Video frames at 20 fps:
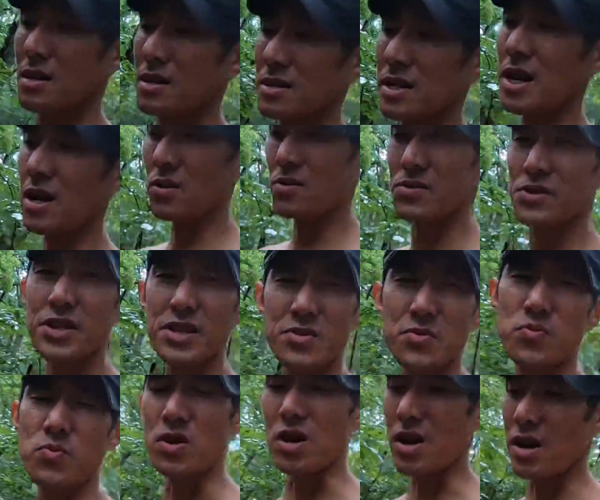Now in
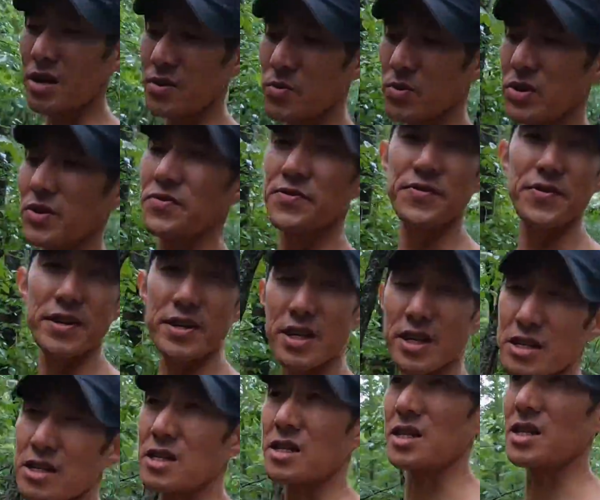this run, when you
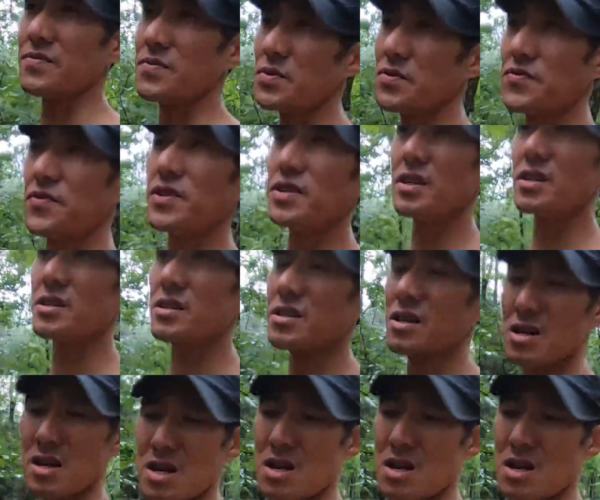finish, and if you finish